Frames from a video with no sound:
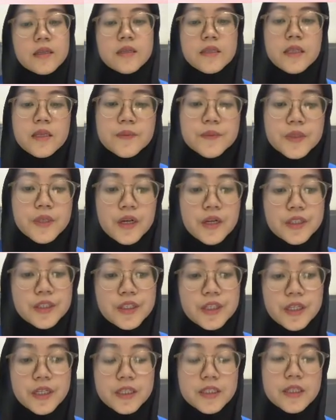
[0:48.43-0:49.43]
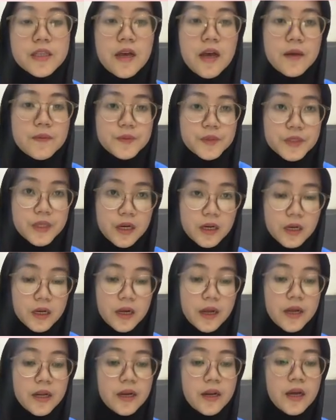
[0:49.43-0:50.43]
Deep structure is the abstract
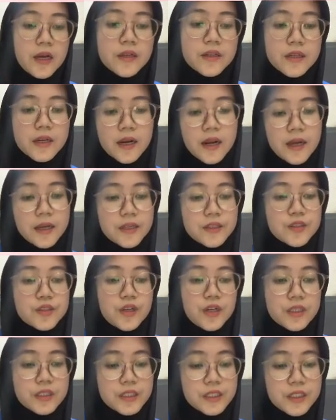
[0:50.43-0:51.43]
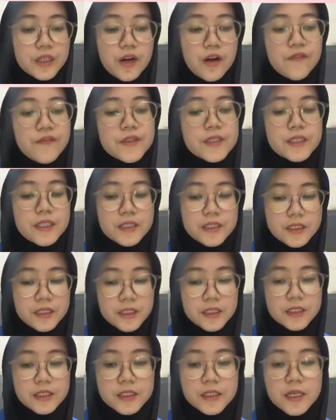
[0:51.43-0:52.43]
and underlying structure of a
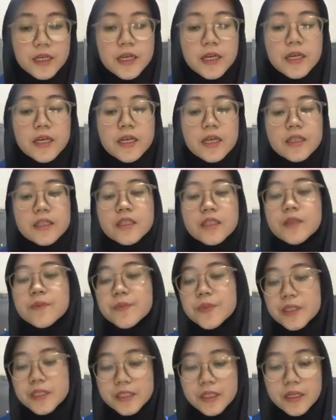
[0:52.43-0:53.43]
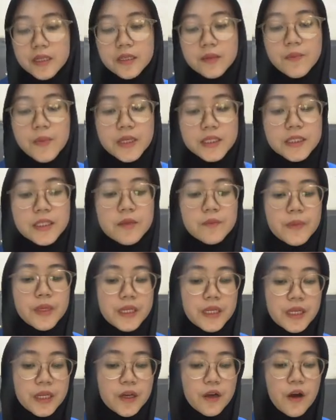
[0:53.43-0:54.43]
sentence. It represents the basic
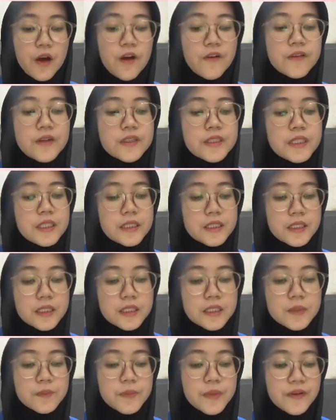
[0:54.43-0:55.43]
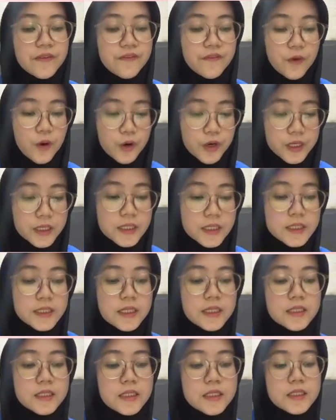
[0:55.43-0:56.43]
meaning of the sentence before the
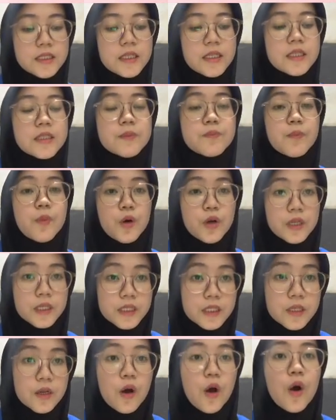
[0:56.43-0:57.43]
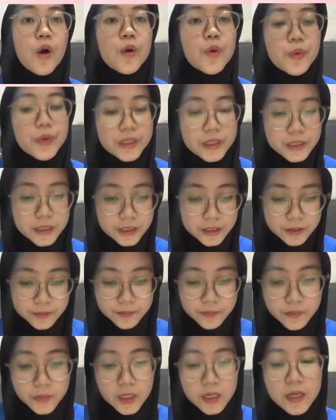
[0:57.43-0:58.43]
sentence is spoken or written.
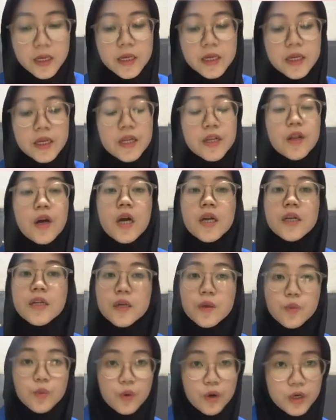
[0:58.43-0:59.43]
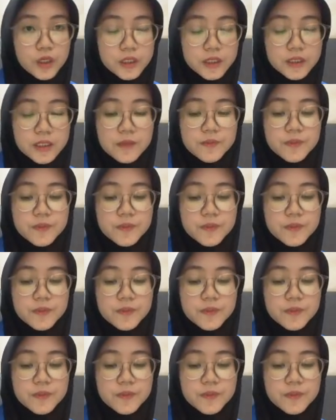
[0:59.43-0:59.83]
In other words, deep